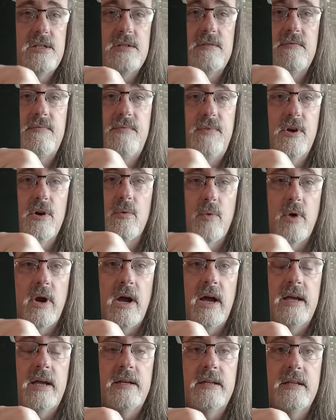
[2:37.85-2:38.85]
feel
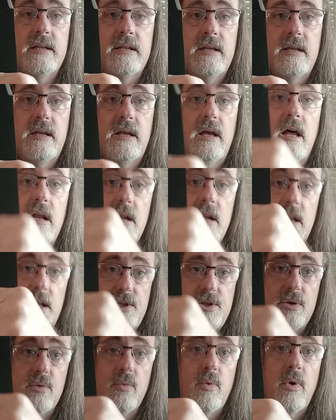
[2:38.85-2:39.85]
right unless
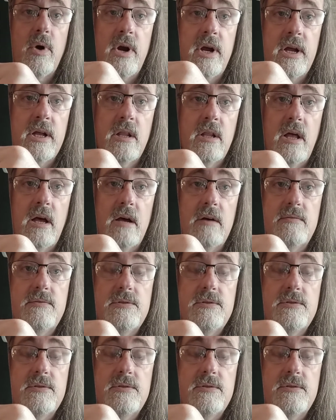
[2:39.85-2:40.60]
you're wearing gloves.